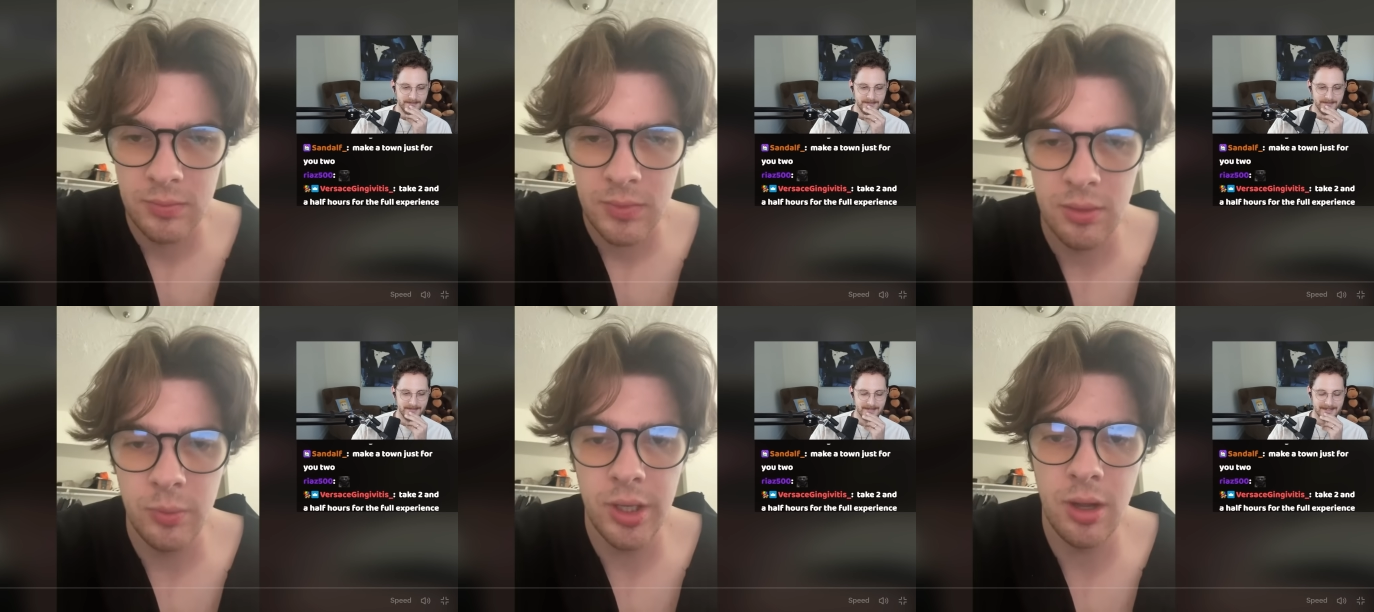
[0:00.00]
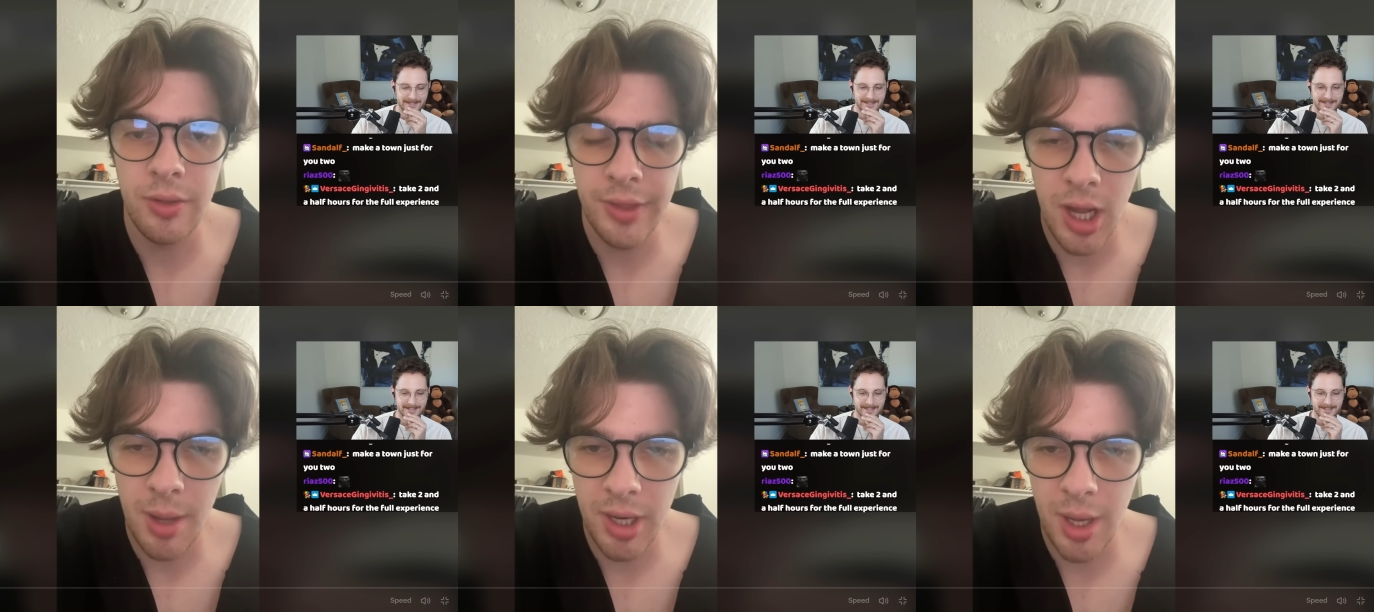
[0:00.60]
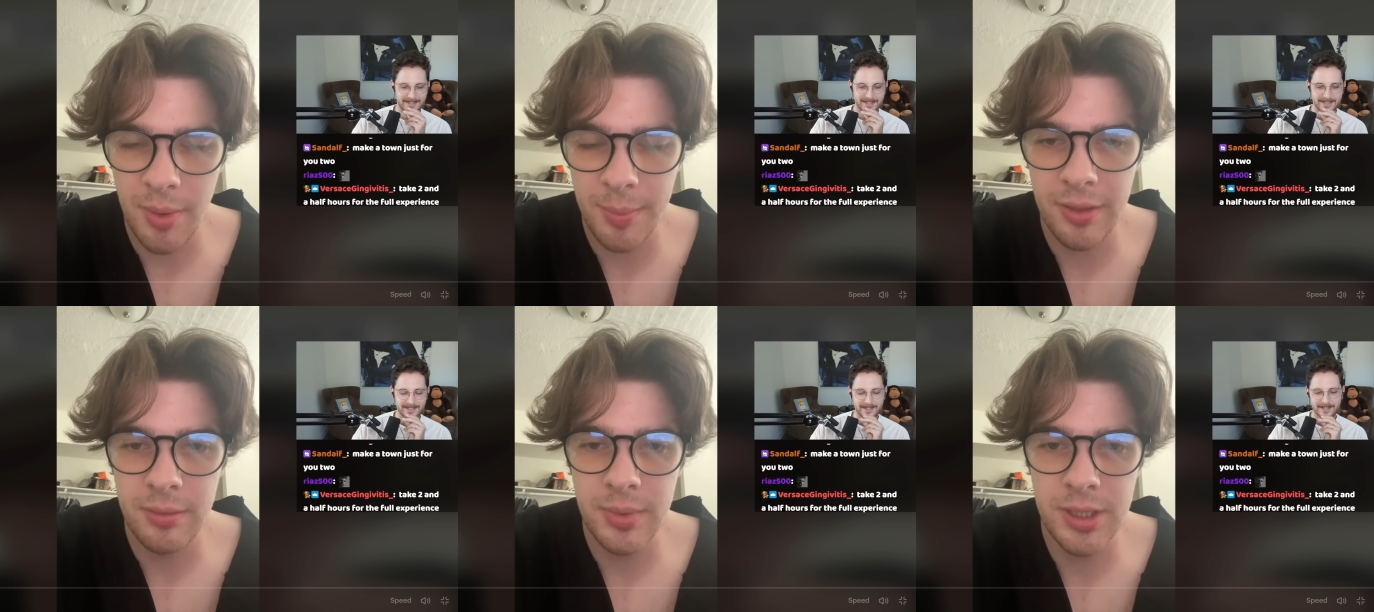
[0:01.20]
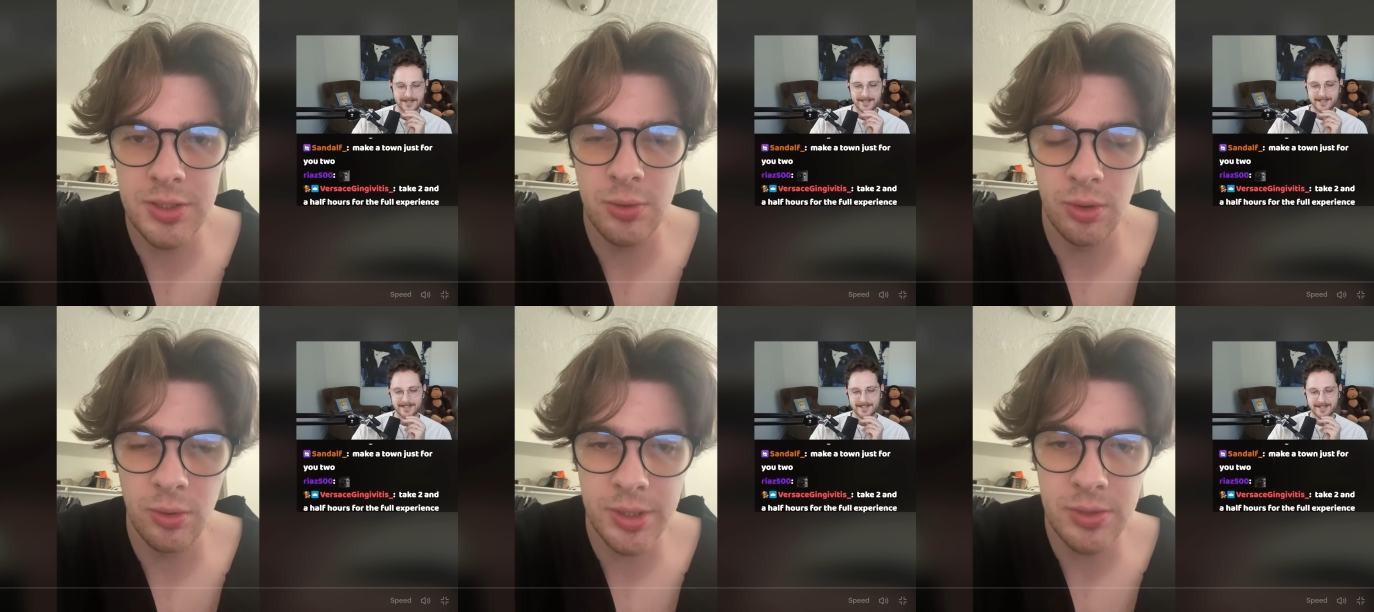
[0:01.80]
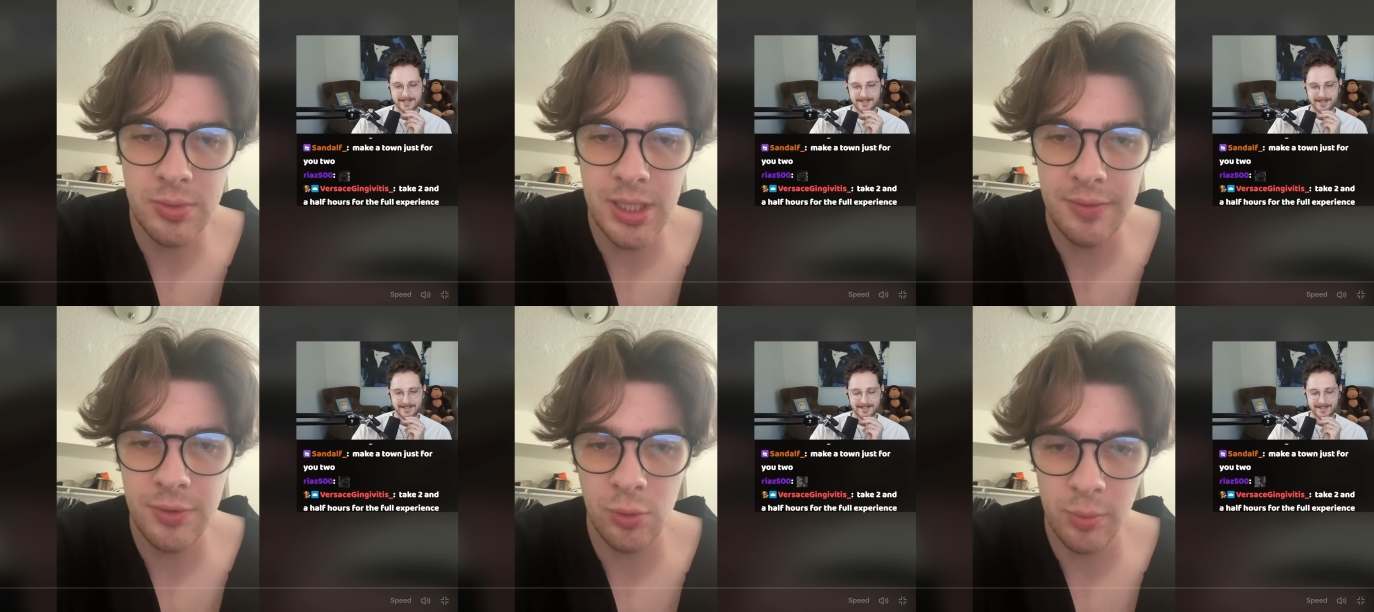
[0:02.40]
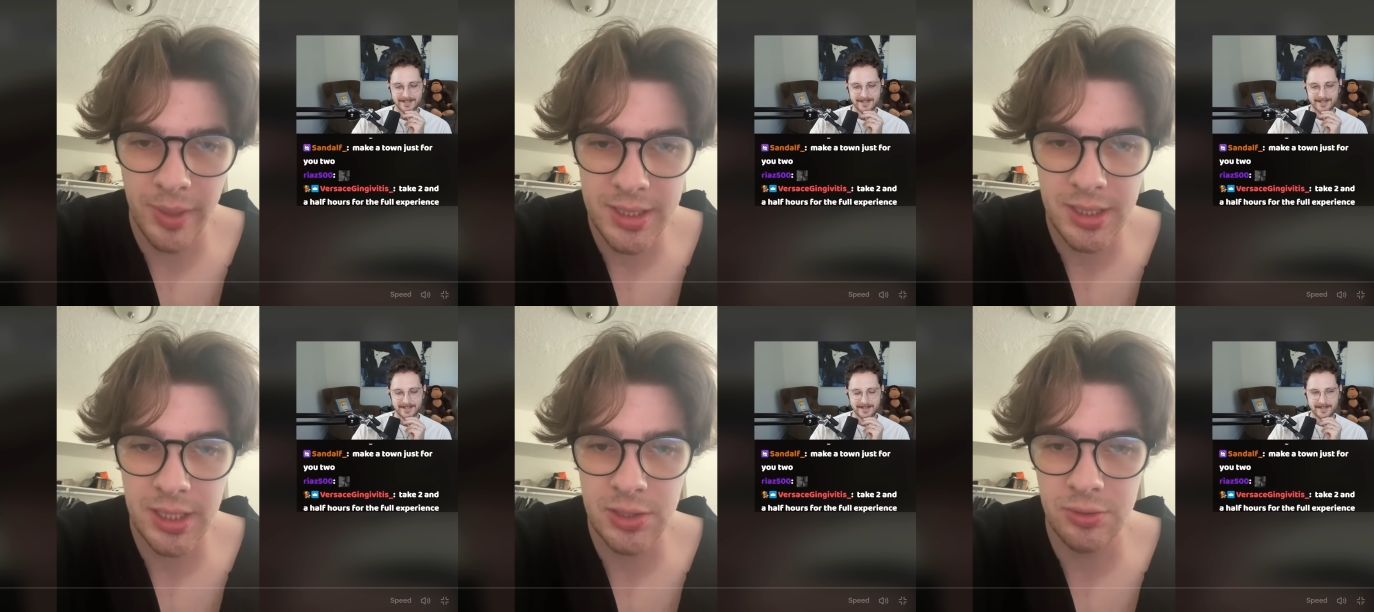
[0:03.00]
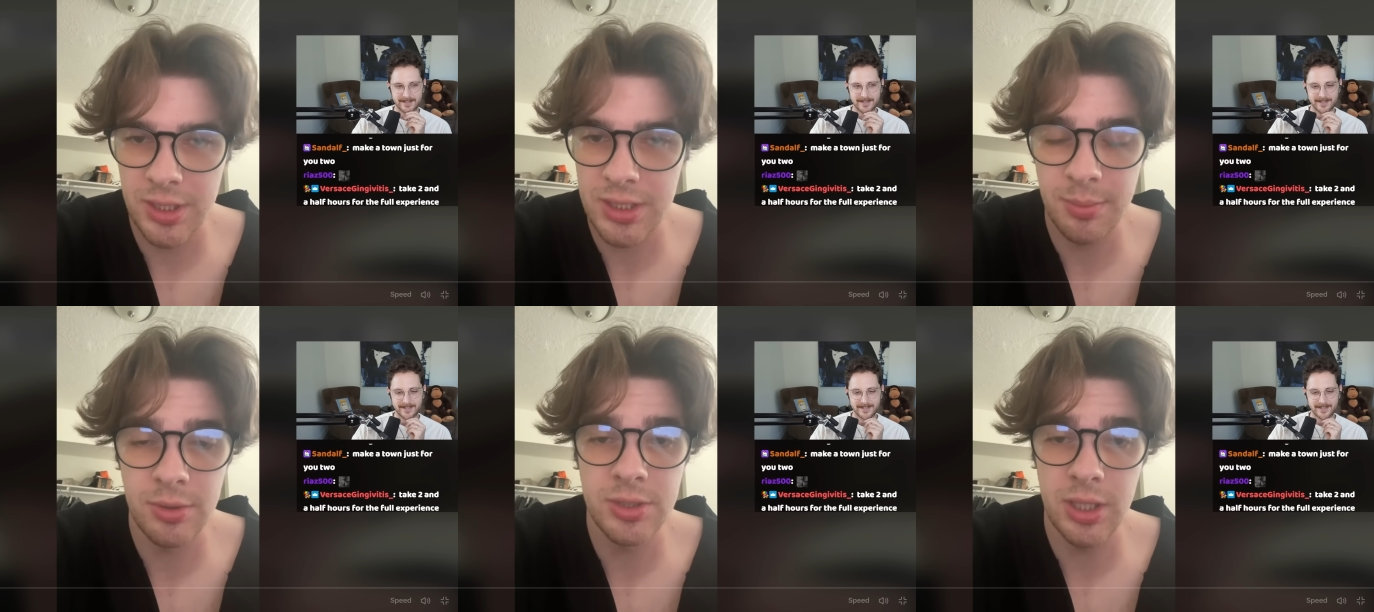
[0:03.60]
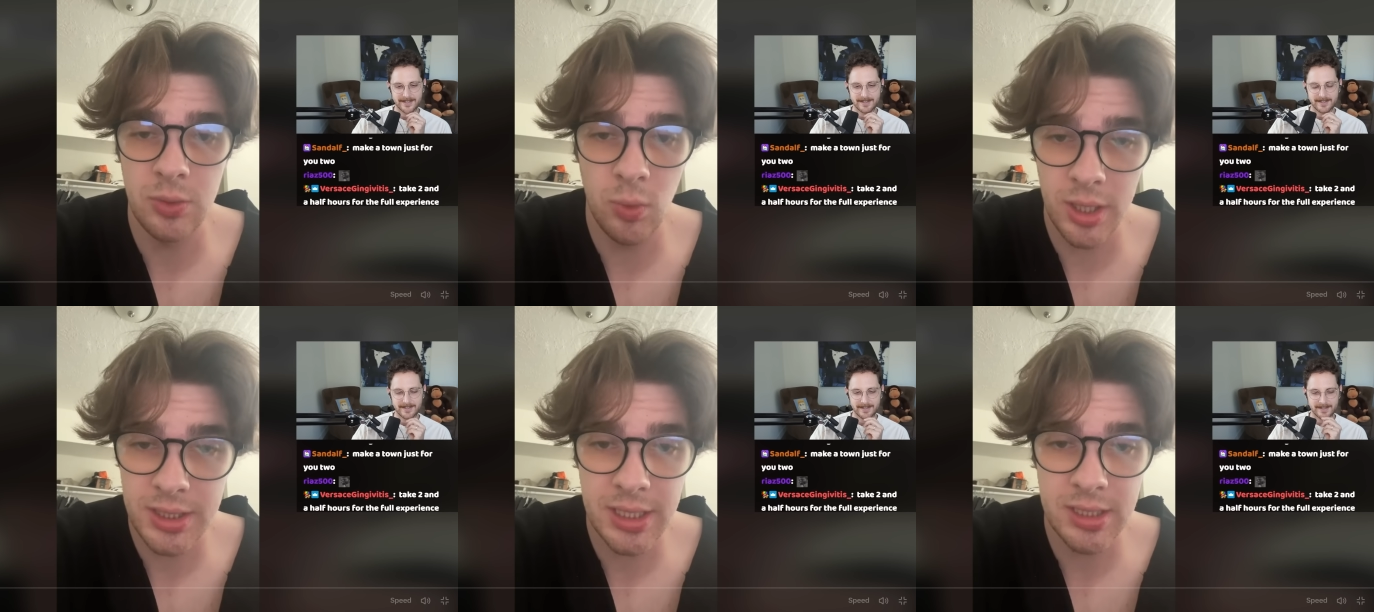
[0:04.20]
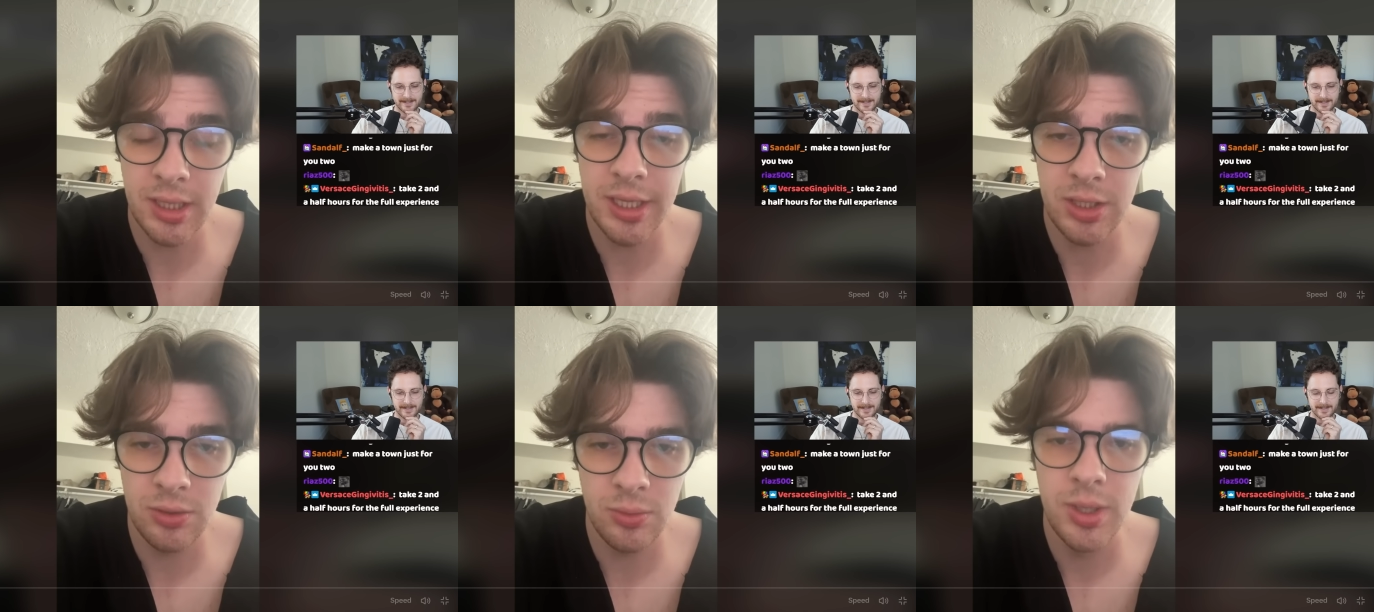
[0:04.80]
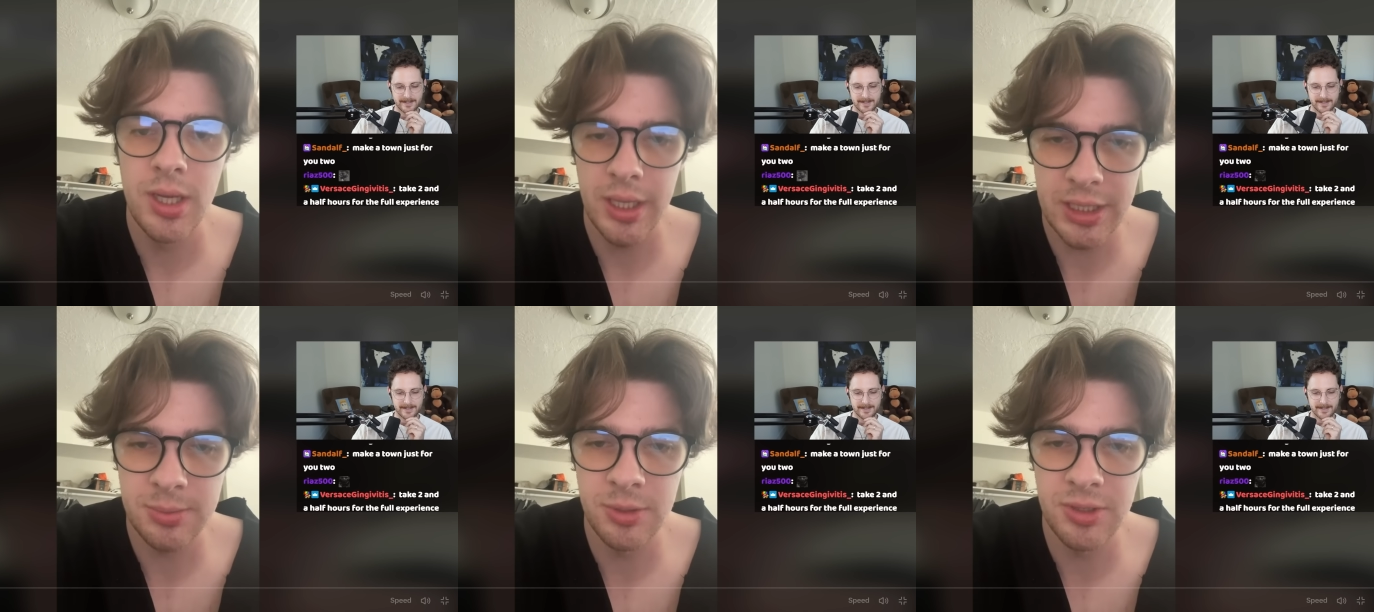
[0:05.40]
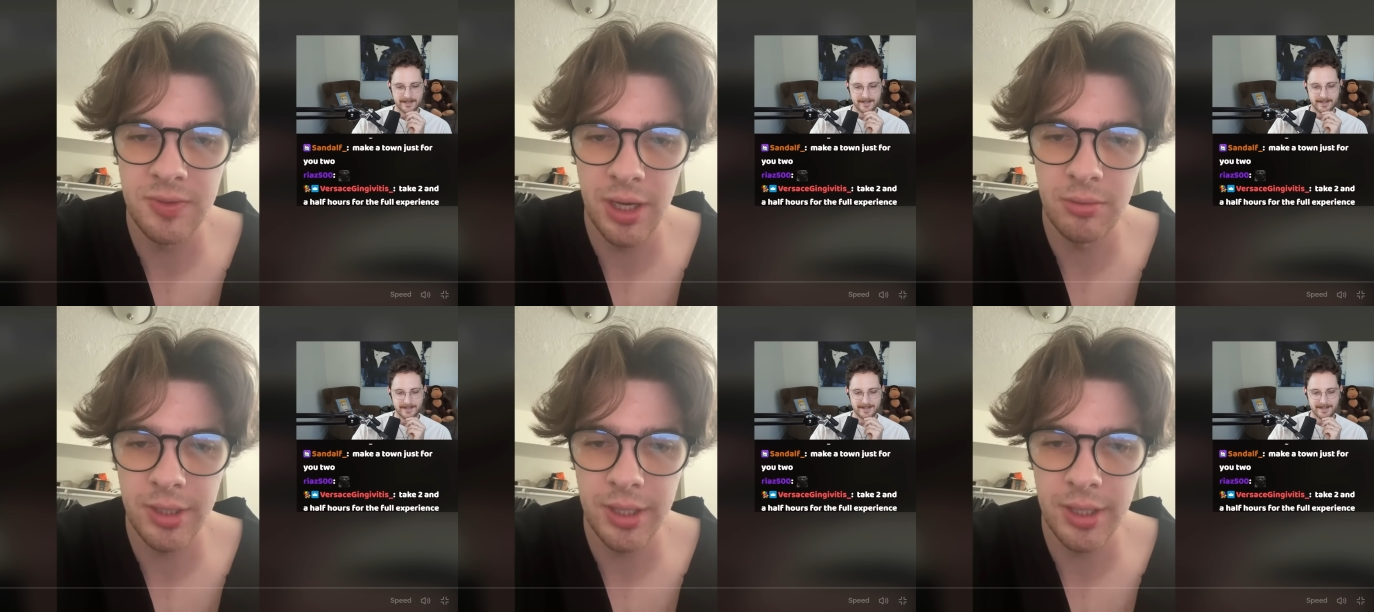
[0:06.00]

Speaker 1: We call it the Oppenheimer method because you are going to give your romantic interest, the person that you want to get to like you, explosive diarrhea.